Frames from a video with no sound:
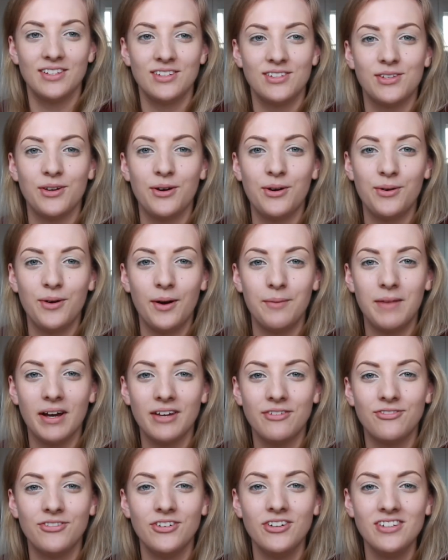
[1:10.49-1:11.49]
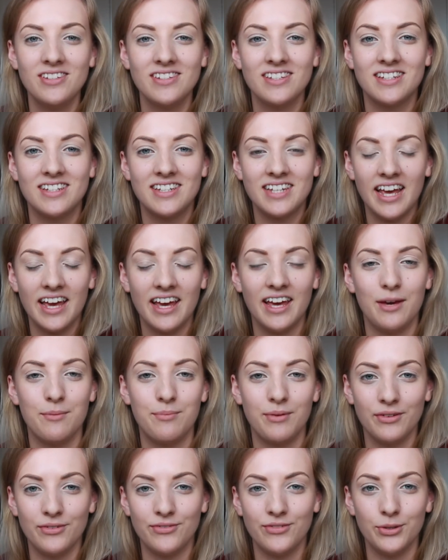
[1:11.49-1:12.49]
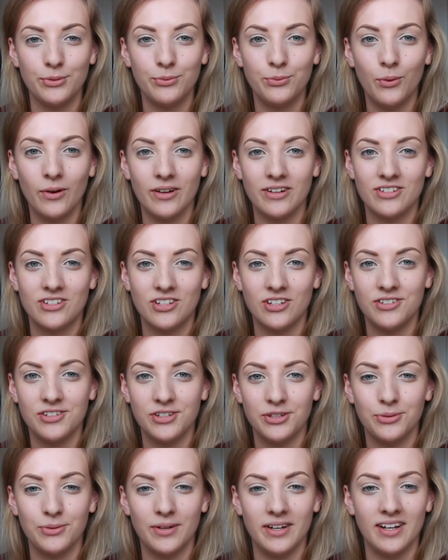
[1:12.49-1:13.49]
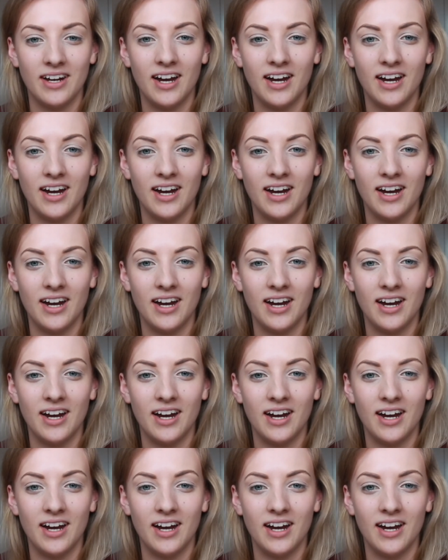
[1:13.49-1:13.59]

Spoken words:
So my first tip if you want to do an